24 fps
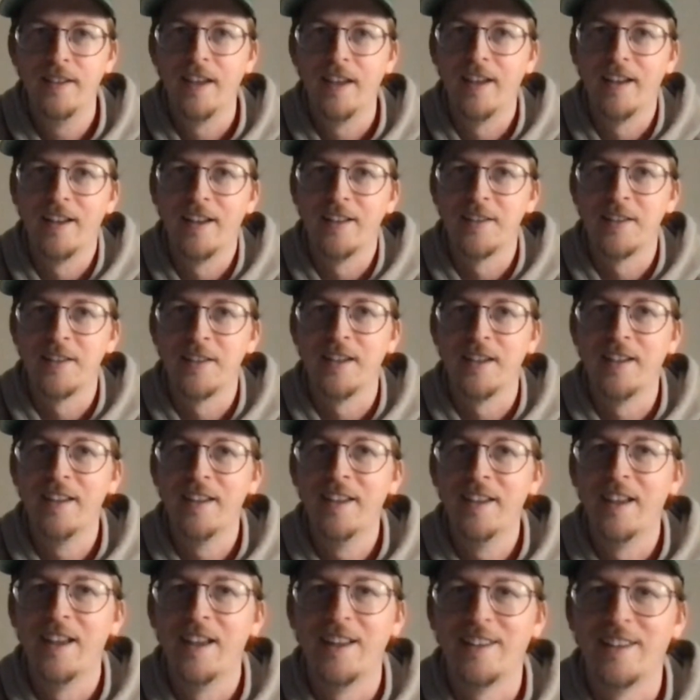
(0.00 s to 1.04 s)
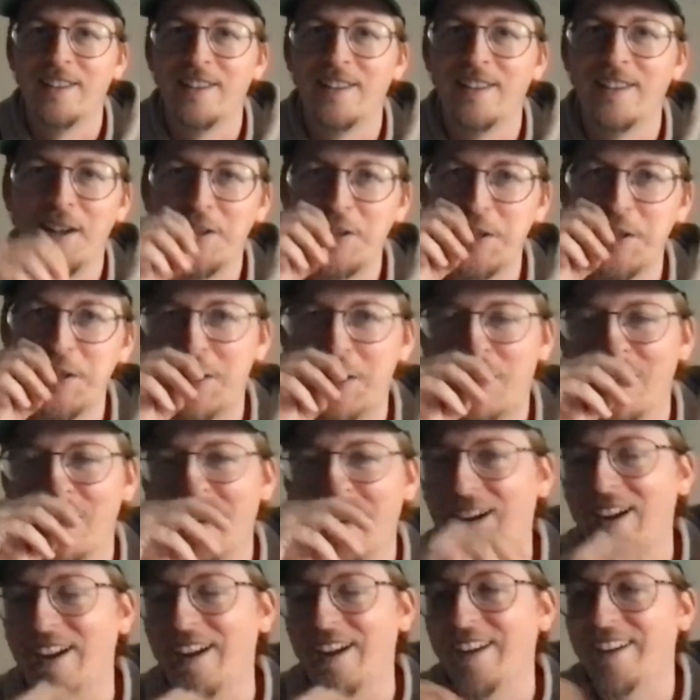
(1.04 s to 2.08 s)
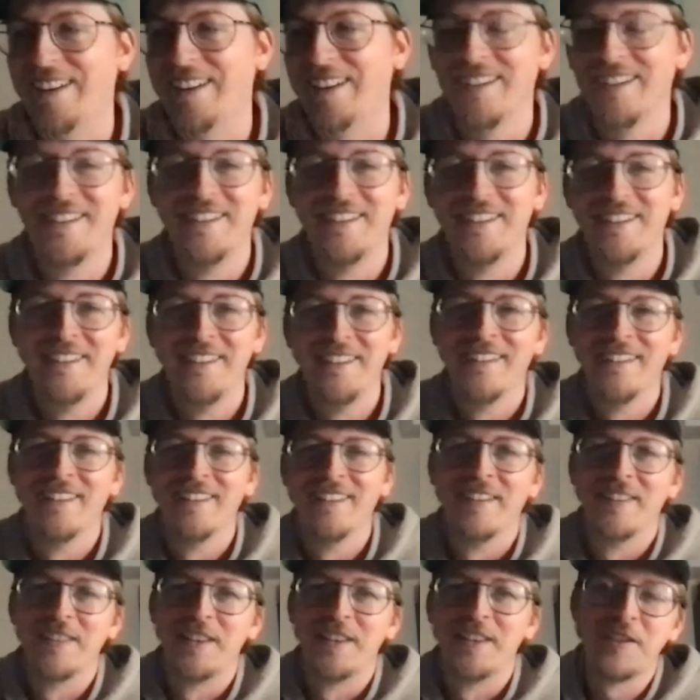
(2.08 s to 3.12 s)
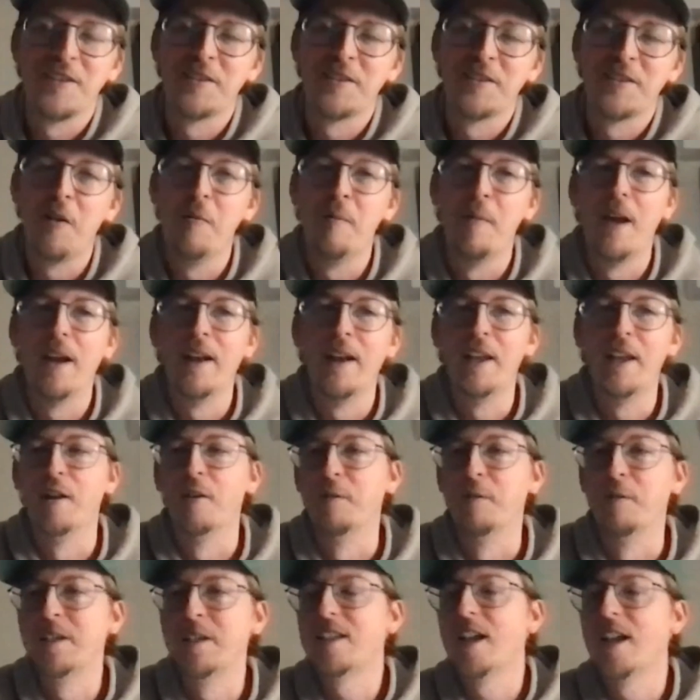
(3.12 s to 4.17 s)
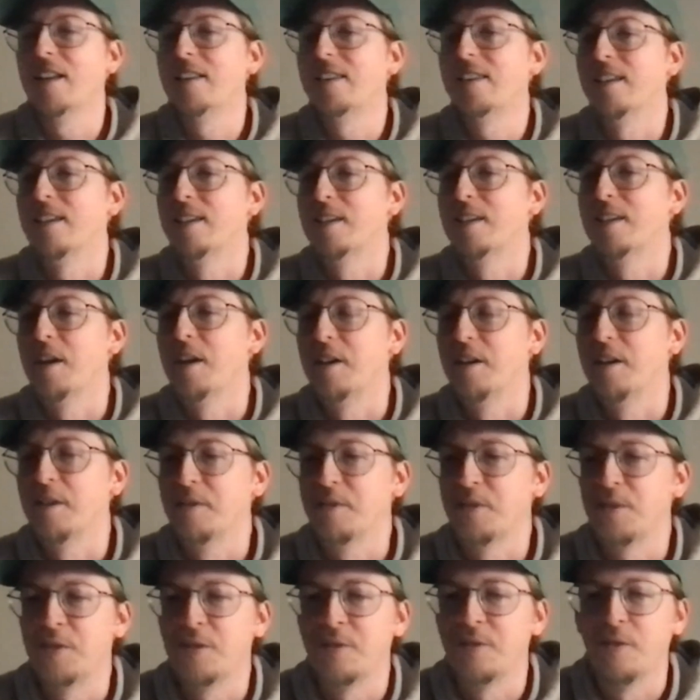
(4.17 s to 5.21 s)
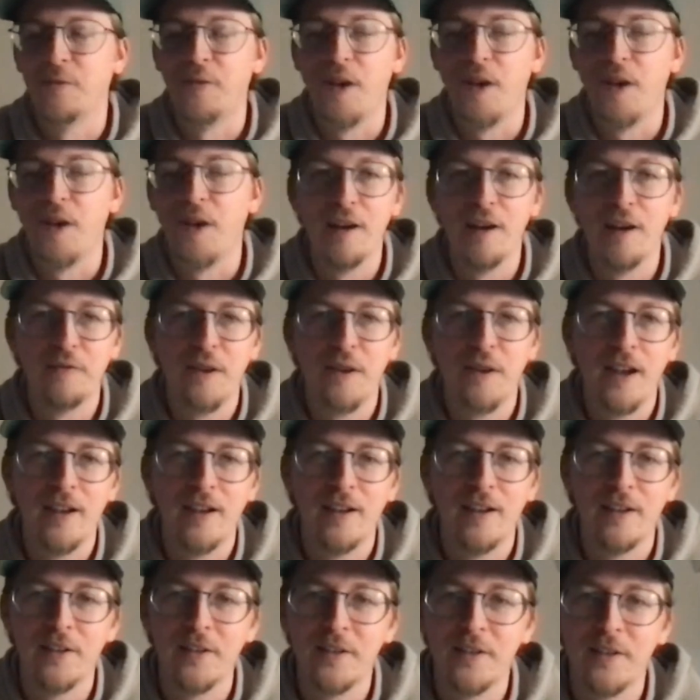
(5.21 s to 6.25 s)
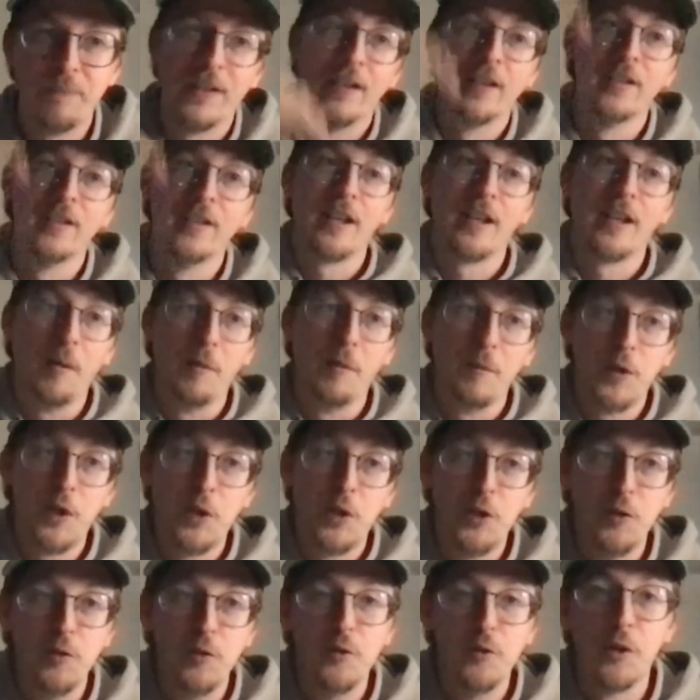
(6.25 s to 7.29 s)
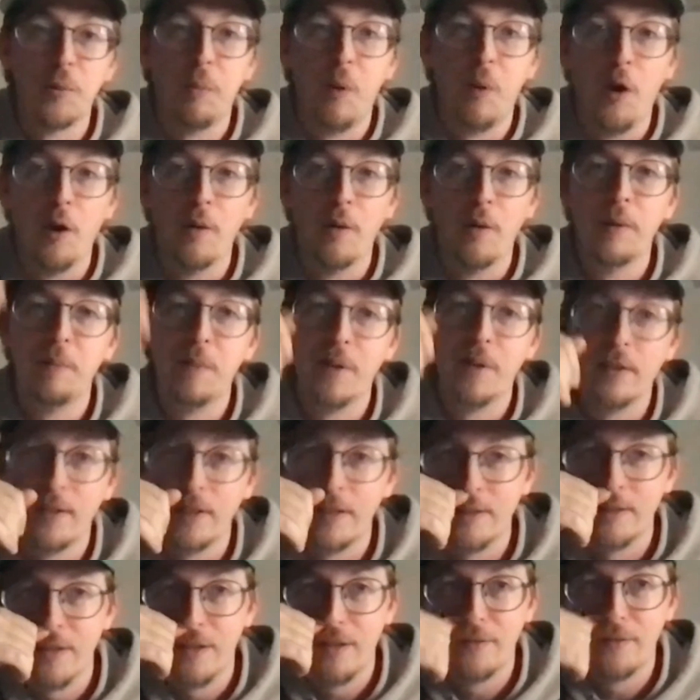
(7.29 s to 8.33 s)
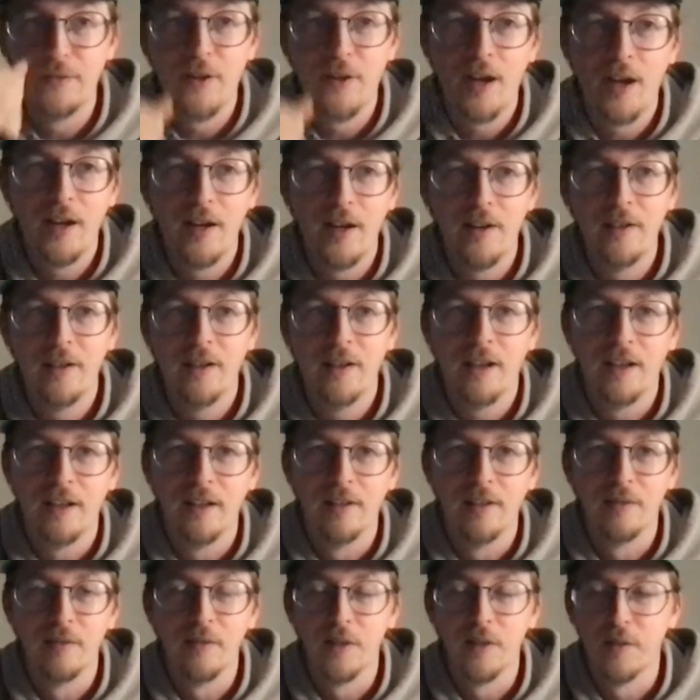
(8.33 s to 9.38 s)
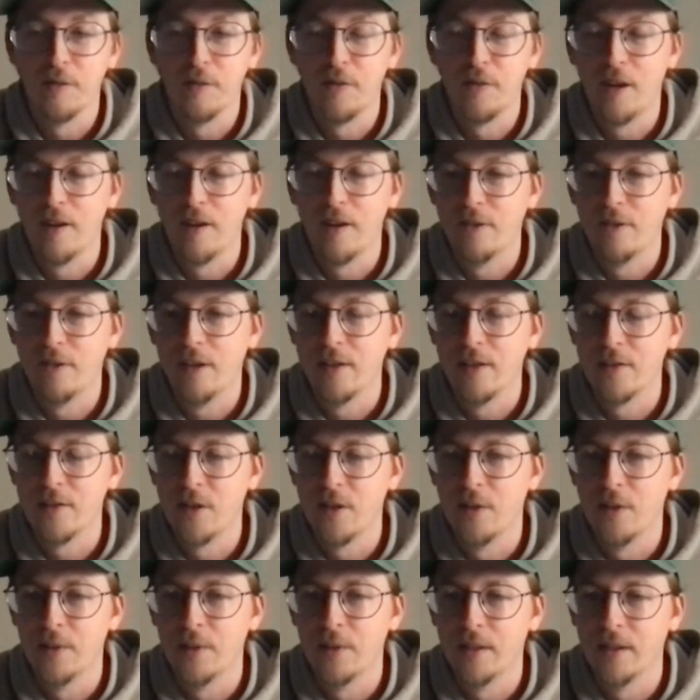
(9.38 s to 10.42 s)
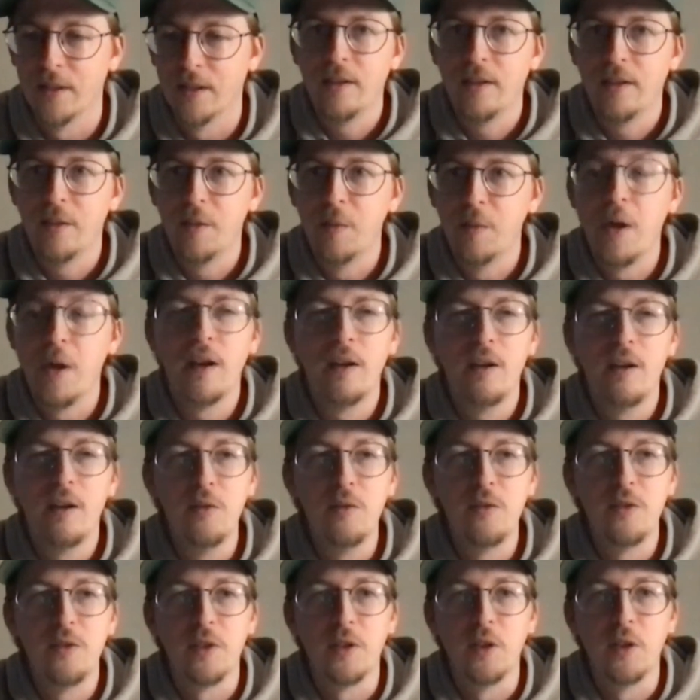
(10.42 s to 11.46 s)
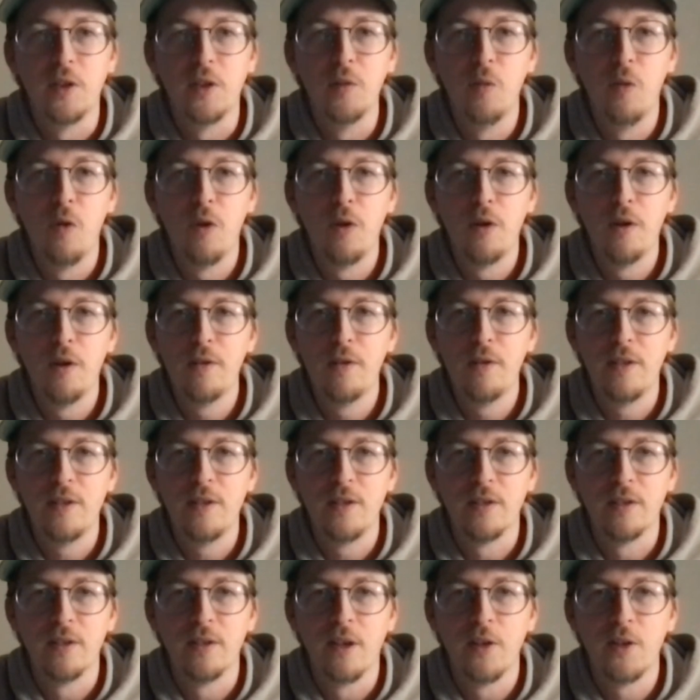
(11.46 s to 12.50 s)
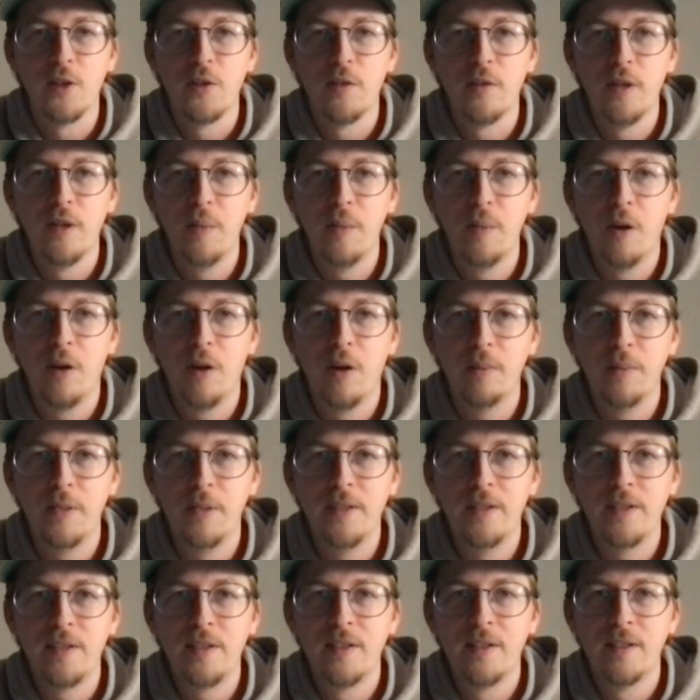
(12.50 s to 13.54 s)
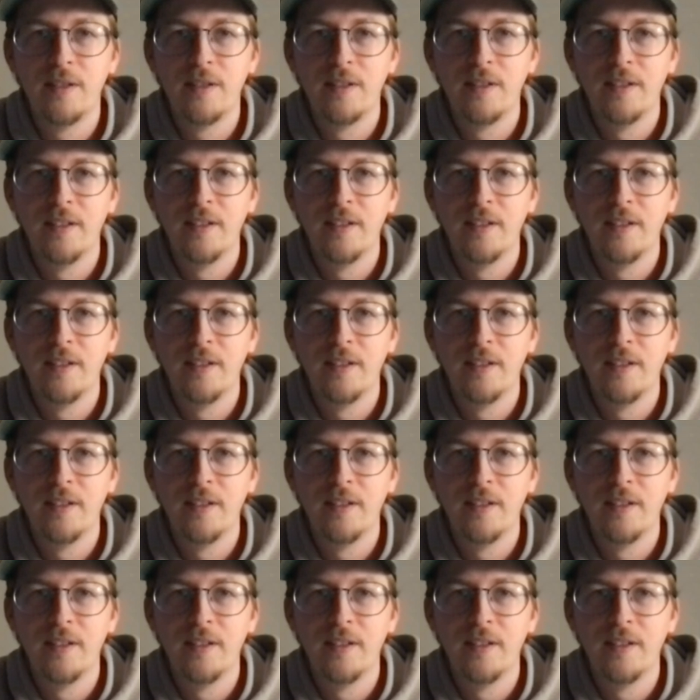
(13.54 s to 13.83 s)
And it's like, it's such a great, there's so many of them. He's got the firefighters, and it's like a huge apartment building's on fire, and the firefighters going, you better use the good water. These are luxury apartments.